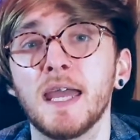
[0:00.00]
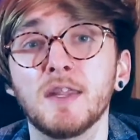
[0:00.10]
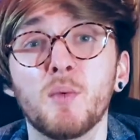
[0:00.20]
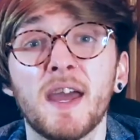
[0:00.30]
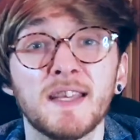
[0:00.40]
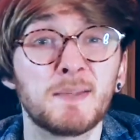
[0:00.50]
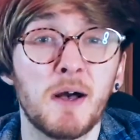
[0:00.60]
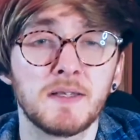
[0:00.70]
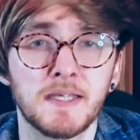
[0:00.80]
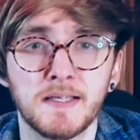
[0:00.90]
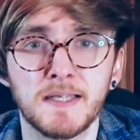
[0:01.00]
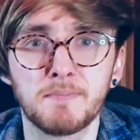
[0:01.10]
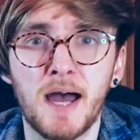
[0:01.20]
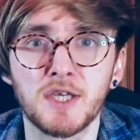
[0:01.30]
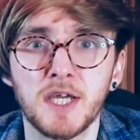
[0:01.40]
in the way that Spellsy does
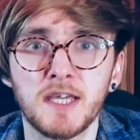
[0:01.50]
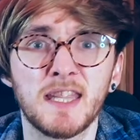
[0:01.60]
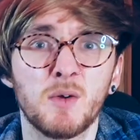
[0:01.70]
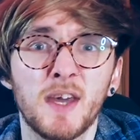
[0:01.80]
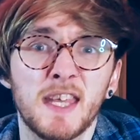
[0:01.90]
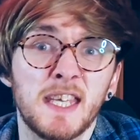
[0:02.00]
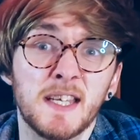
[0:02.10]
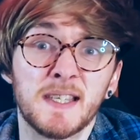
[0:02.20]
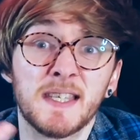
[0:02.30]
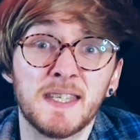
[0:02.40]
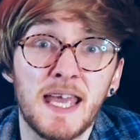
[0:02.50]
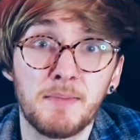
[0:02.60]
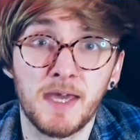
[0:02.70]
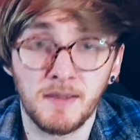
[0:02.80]
his magic, in the way that he does his naming. I